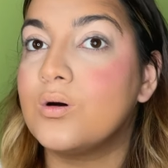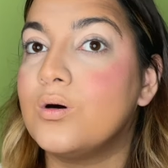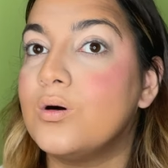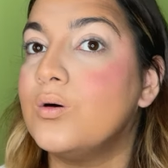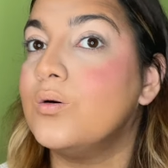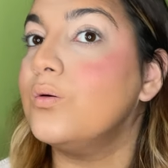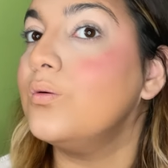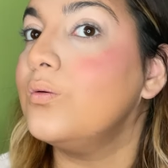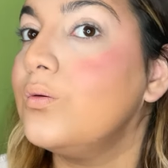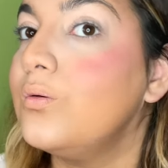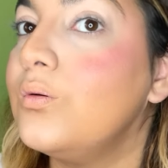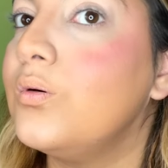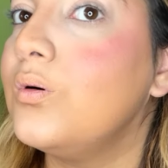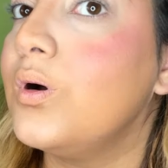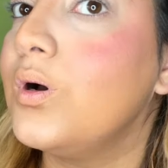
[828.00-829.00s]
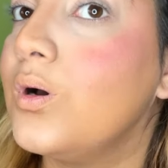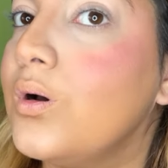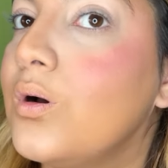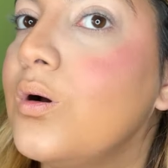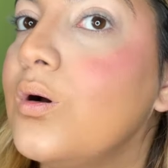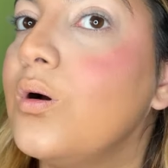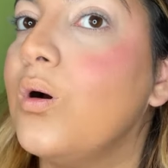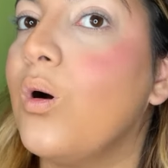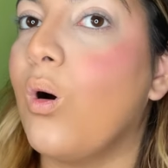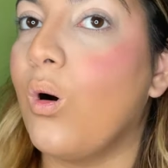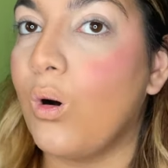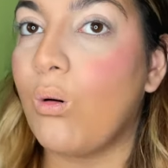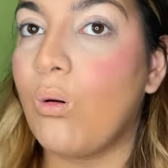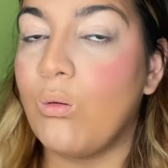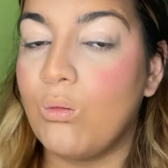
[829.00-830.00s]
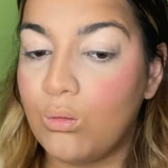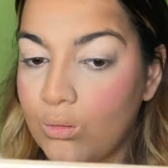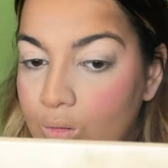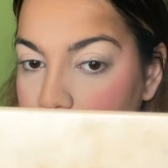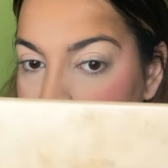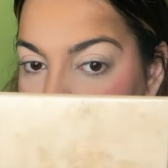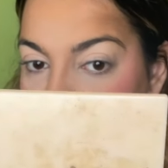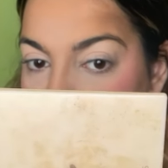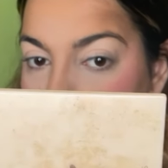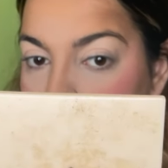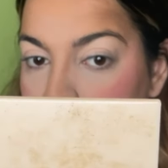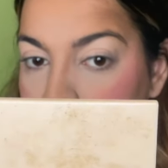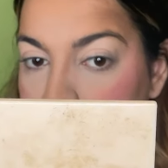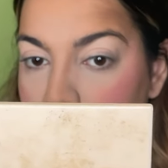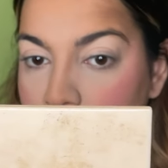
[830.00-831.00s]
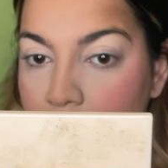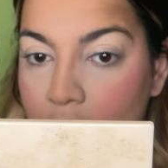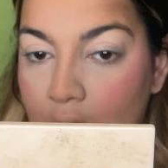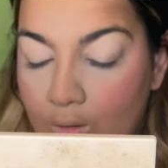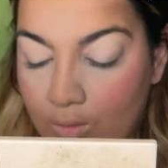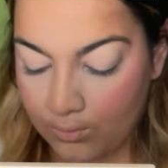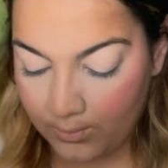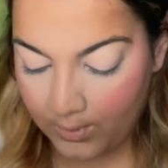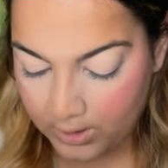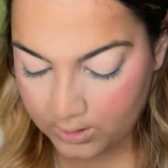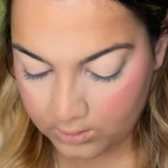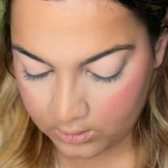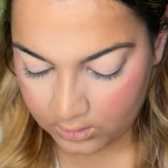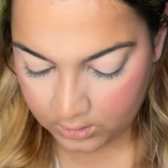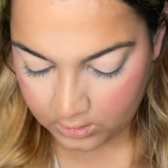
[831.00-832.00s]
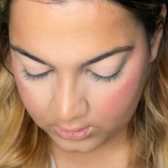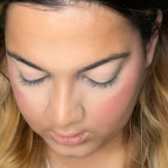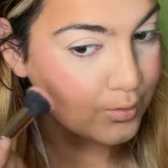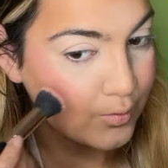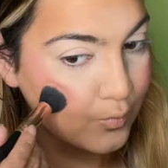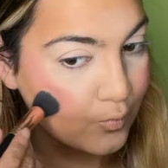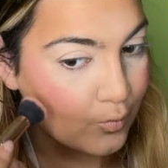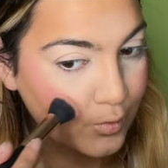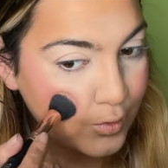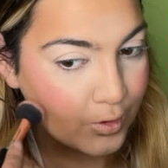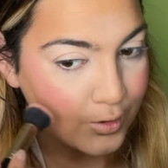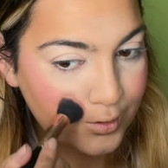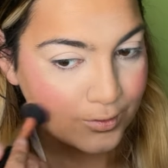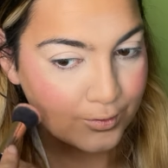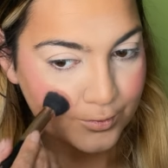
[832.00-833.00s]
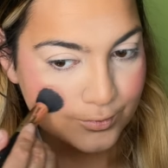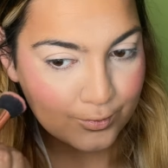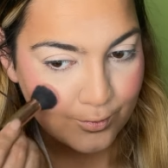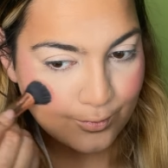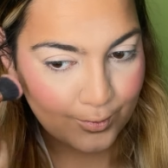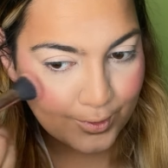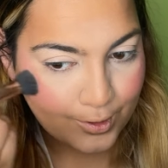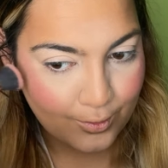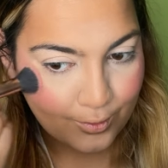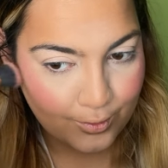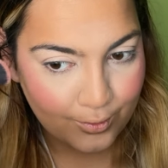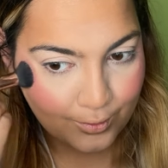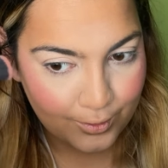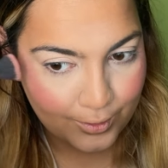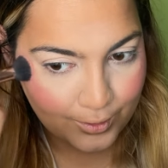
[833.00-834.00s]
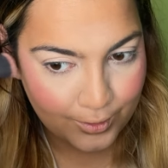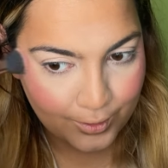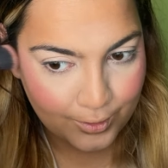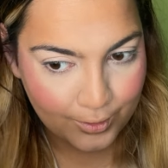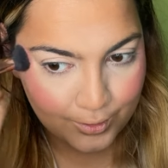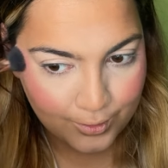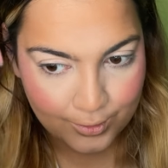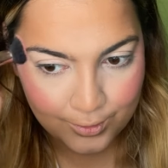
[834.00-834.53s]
Oh, oh, oh my God. What is going on